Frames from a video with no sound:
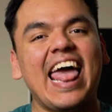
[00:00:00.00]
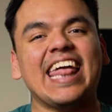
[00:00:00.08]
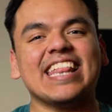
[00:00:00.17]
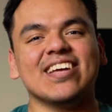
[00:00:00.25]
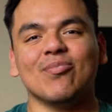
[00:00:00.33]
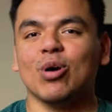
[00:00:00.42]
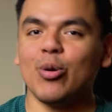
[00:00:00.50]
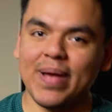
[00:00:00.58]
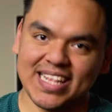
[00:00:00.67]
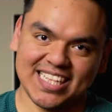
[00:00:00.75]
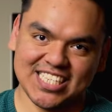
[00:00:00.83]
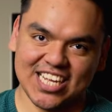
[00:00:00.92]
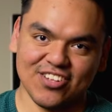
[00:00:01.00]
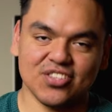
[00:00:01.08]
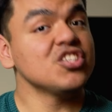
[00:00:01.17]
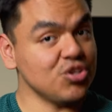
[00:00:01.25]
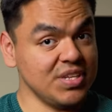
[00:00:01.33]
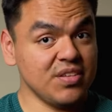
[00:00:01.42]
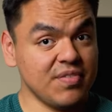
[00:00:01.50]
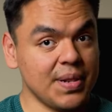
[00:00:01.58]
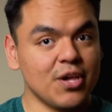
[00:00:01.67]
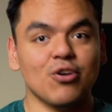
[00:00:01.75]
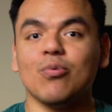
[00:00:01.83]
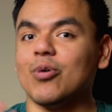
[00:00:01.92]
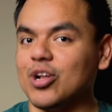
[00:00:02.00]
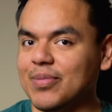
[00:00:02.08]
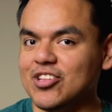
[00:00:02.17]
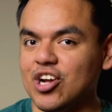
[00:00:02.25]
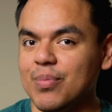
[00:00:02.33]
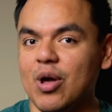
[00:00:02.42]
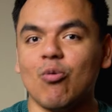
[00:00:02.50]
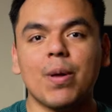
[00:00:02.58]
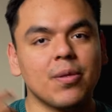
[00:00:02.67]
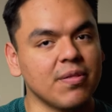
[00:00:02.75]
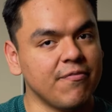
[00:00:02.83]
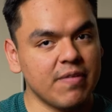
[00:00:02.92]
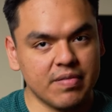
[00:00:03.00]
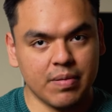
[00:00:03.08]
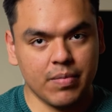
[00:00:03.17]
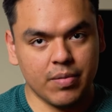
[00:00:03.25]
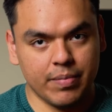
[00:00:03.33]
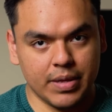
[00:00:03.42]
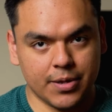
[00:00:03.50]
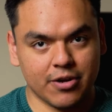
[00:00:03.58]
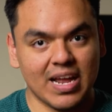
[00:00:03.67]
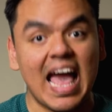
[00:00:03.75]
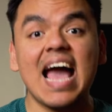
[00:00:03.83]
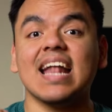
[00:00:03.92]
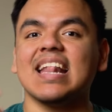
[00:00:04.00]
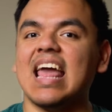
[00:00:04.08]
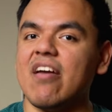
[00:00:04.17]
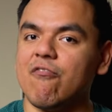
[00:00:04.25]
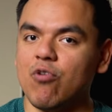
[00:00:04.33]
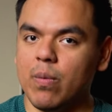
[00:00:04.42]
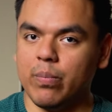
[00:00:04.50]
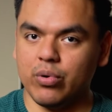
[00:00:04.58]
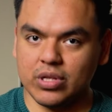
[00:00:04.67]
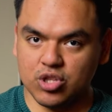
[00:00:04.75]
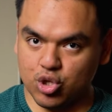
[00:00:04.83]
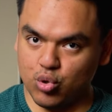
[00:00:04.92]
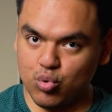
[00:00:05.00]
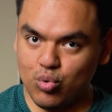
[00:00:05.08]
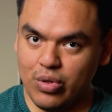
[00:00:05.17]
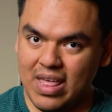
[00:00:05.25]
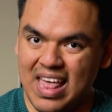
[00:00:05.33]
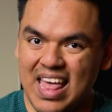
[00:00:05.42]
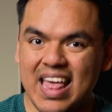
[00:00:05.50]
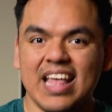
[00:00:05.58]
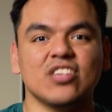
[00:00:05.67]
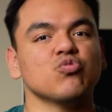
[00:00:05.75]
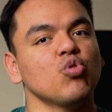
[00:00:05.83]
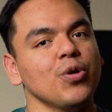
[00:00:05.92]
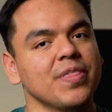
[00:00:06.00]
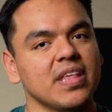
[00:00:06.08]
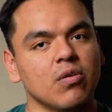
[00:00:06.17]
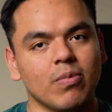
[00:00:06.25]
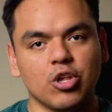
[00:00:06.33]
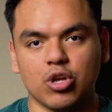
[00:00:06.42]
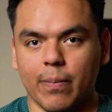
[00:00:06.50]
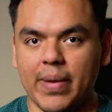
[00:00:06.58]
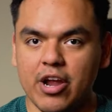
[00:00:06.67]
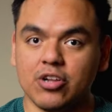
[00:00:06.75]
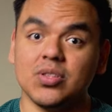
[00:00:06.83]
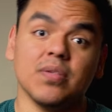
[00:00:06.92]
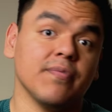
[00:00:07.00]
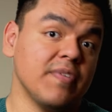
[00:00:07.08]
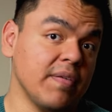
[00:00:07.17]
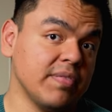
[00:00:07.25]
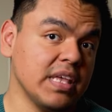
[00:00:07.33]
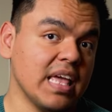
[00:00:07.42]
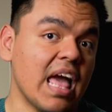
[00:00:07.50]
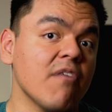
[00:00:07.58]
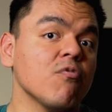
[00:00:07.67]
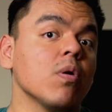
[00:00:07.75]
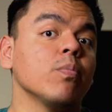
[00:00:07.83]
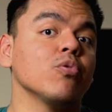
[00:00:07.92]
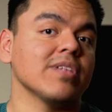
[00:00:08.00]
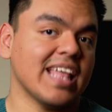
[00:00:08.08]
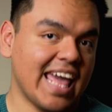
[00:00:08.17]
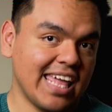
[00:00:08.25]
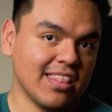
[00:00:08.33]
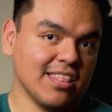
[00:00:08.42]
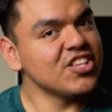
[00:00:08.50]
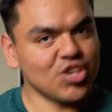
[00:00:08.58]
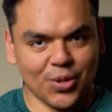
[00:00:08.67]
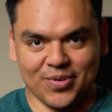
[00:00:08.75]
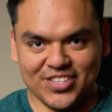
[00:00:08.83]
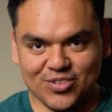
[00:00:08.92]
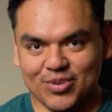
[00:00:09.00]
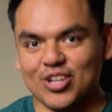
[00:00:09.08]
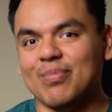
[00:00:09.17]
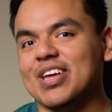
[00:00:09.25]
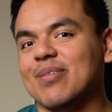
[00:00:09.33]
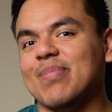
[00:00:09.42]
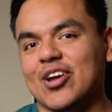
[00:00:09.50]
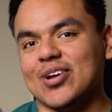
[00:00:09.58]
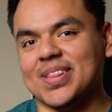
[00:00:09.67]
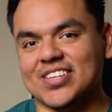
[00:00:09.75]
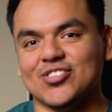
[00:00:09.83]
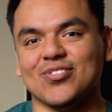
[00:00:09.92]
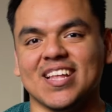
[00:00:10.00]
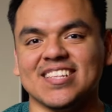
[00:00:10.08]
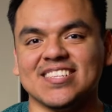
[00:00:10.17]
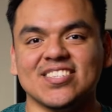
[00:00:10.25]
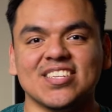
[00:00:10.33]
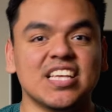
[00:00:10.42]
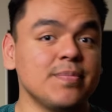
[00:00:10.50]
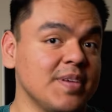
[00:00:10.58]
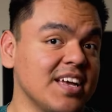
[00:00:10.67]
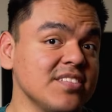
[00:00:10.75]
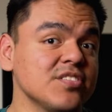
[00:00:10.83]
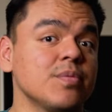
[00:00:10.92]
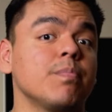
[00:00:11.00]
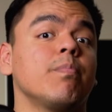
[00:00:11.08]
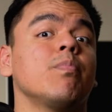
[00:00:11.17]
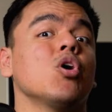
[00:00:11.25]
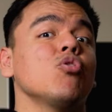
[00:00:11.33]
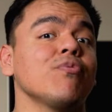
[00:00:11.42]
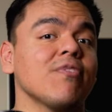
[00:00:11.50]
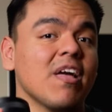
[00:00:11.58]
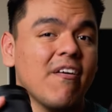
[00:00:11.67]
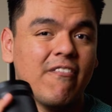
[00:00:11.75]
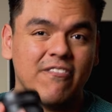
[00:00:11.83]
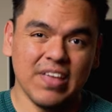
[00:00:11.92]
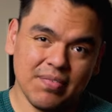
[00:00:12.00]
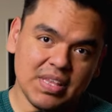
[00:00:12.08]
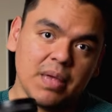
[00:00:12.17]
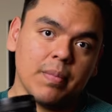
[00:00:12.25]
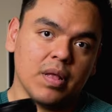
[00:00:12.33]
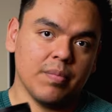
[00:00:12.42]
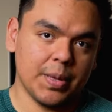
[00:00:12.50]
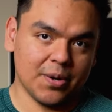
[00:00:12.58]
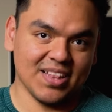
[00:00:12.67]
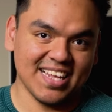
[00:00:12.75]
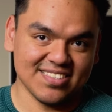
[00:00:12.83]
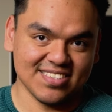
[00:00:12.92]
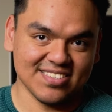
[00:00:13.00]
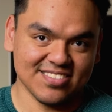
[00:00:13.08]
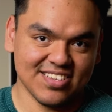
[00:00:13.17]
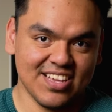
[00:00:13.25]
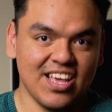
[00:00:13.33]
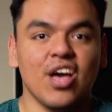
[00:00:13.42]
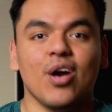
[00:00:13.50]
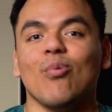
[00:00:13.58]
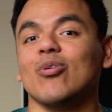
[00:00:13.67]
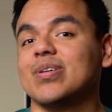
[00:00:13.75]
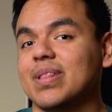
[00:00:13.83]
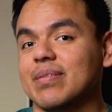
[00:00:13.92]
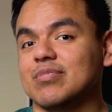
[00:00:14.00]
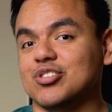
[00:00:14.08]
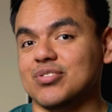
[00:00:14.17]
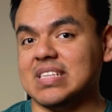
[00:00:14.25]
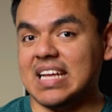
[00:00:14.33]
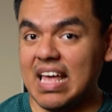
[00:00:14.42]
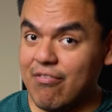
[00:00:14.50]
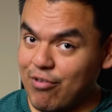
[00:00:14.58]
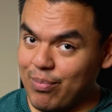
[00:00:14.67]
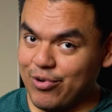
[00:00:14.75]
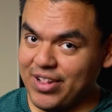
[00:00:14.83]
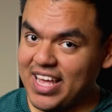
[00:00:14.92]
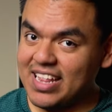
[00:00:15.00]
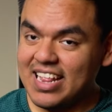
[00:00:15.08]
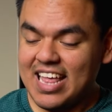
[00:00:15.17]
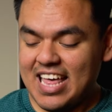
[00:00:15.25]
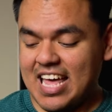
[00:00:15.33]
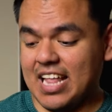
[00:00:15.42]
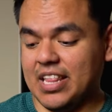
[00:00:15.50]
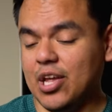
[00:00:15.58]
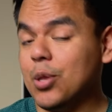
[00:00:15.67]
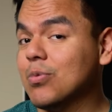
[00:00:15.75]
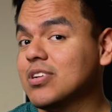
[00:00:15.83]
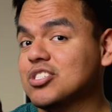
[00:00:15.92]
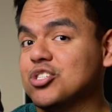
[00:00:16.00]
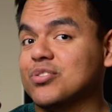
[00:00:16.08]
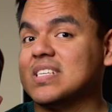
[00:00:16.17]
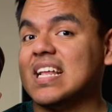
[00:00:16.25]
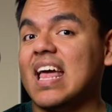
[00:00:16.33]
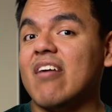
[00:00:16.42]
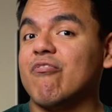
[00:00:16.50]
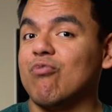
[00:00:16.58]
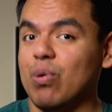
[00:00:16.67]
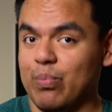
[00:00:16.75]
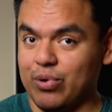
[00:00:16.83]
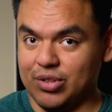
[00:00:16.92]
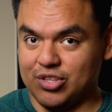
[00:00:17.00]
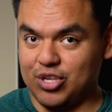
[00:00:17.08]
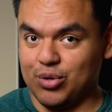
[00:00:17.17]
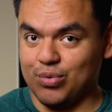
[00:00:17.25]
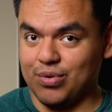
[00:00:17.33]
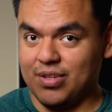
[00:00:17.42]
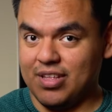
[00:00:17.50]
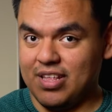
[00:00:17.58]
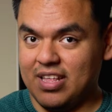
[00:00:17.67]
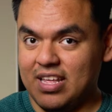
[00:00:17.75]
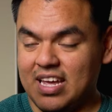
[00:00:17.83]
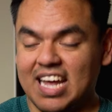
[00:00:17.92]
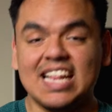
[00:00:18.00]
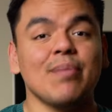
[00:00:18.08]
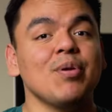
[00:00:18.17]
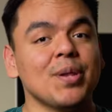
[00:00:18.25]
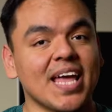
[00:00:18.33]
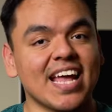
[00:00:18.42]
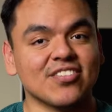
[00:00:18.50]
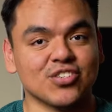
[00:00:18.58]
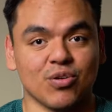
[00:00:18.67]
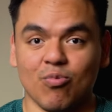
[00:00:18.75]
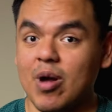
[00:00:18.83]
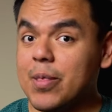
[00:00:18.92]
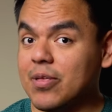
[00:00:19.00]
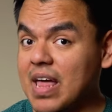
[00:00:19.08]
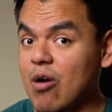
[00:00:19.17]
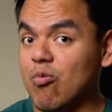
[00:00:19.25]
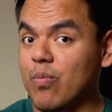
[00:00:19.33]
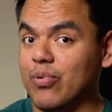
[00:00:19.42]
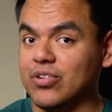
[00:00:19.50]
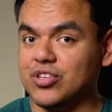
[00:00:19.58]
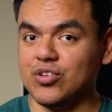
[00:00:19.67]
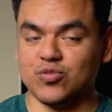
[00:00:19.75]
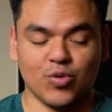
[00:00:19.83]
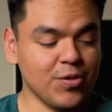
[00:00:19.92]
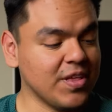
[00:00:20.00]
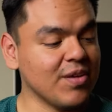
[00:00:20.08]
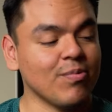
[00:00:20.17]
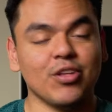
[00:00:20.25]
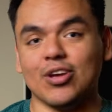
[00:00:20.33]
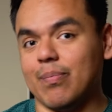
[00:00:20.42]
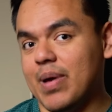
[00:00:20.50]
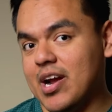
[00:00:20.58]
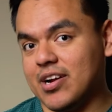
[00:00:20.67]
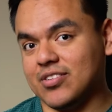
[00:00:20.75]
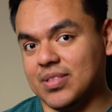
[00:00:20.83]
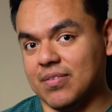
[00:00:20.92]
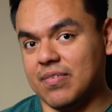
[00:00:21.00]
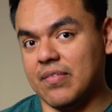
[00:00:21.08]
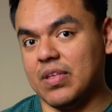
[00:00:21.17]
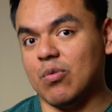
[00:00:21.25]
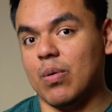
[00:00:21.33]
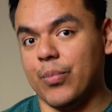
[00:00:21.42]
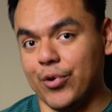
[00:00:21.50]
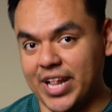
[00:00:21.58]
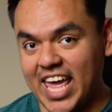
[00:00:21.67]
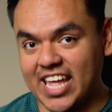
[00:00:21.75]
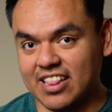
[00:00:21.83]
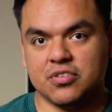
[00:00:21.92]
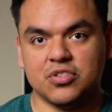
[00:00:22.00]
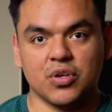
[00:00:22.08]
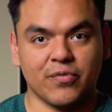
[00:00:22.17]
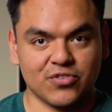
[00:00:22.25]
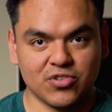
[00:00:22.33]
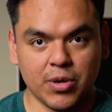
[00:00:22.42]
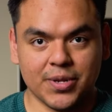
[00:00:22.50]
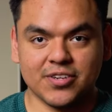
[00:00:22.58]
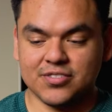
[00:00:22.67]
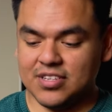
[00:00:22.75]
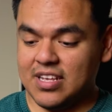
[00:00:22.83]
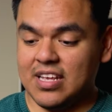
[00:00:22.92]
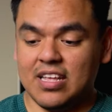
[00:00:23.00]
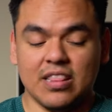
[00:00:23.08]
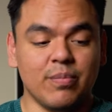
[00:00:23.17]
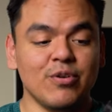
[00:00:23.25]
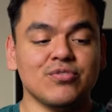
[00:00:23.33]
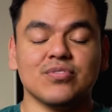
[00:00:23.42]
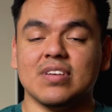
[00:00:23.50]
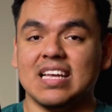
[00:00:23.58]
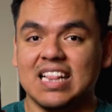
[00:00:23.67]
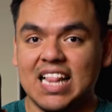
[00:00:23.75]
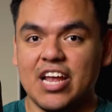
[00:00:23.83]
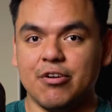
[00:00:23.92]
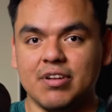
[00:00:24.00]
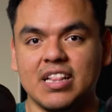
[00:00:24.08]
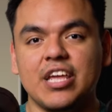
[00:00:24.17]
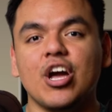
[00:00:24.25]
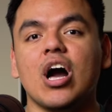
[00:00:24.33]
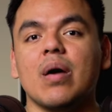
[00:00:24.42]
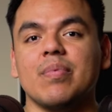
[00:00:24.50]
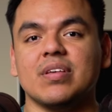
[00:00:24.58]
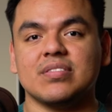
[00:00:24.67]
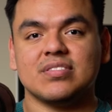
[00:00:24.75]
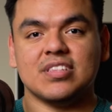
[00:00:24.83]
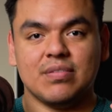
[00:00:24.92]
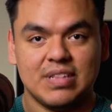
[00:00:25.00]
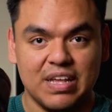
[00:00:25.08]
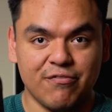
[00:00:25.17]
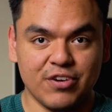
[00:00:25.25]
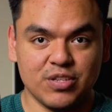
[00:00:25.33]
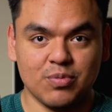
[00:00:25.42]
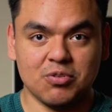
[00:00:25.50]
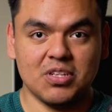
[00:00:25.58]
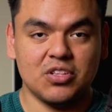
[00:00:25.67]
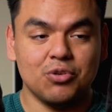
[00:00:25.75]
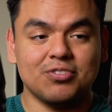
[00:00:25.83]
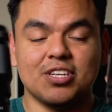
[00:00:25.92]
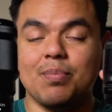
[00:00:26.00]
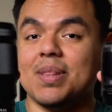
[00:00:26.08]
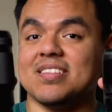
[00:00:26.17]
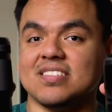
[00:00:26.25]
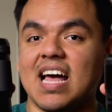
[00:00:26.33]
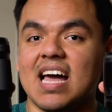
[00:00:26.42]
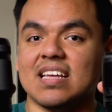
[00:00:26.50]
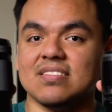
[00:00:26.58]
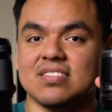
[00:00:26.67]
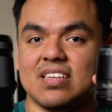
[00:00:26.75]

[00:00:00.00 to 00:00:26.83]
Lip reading: Hey, welcome back to the channel. So in this video, we're gonna be talking about whether the 50mm at f1.2 is worth it when you compare it to the 50 f1.8. So the reason we're gonna be comparing these two lenses is because they're both 50mm lenses. One of them shoots at f1.8 and the other one shoots at f1.2. And I'm here to answer whether that 1.2 is worth it when you compare it to the 50 1.8. So for starters, the most glaringly obvious difference between the two is gonna be the size.